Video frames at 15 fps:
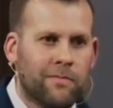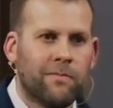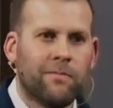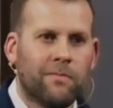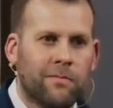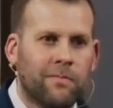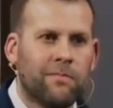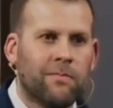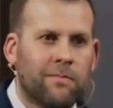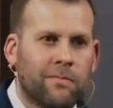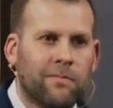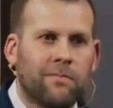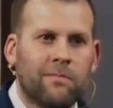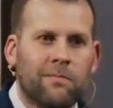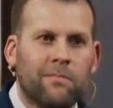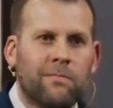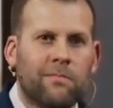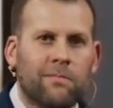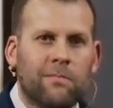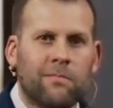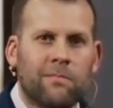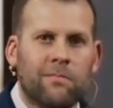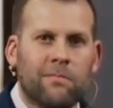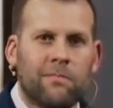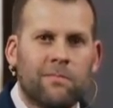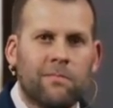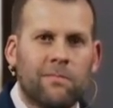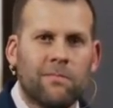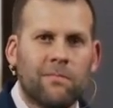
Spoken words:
Nobody speaks.